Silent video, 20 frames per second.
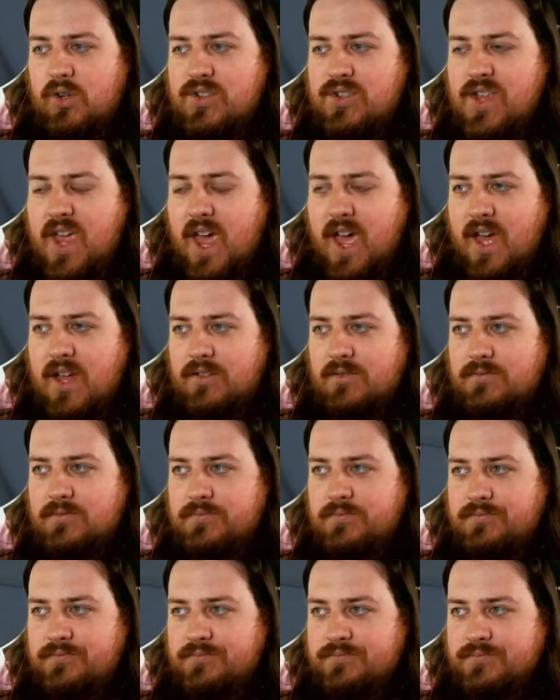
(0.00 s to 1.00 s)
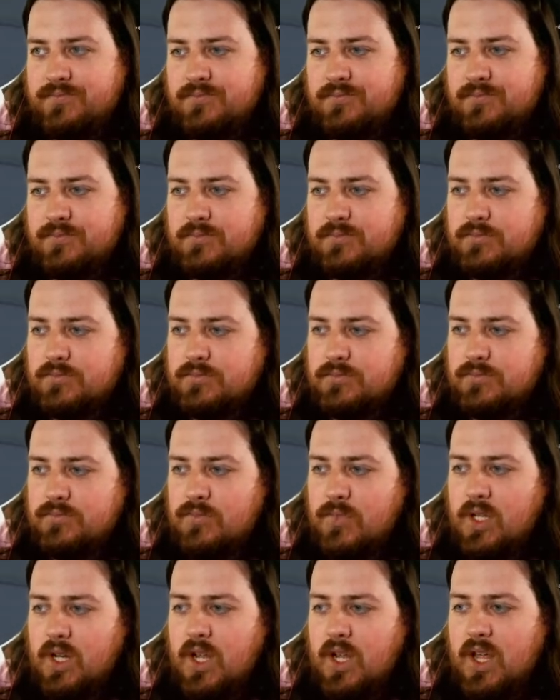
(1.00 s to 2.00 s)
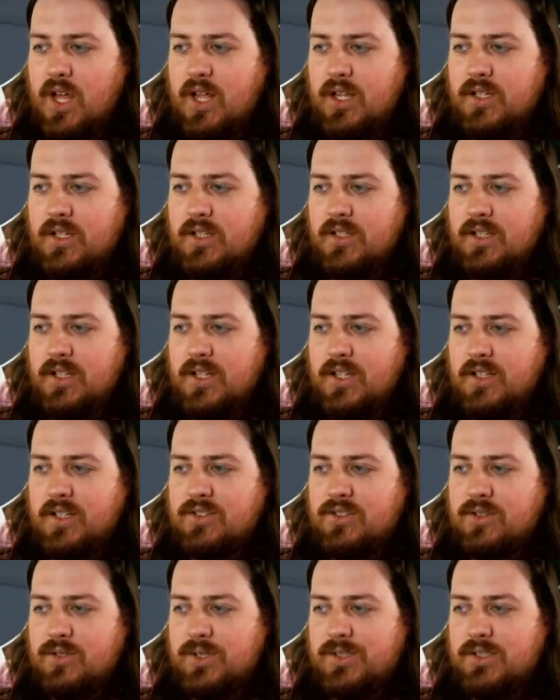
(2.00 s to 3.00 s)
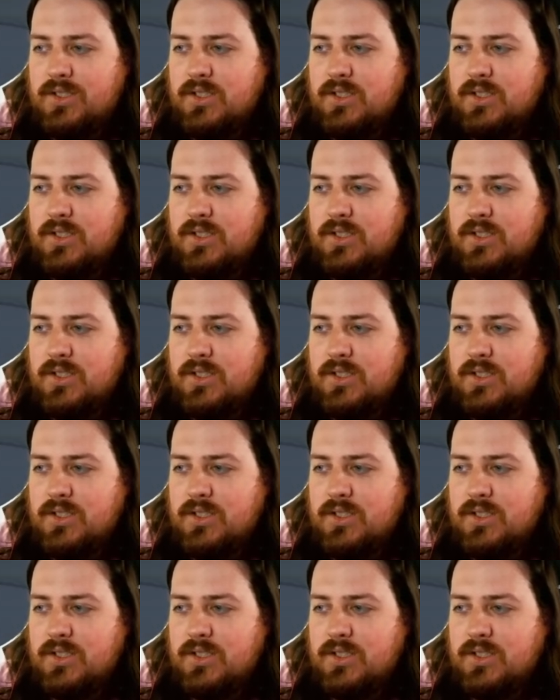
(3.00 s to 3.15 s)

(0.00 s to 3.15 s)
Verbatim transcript: sad. Yeah, let's do it.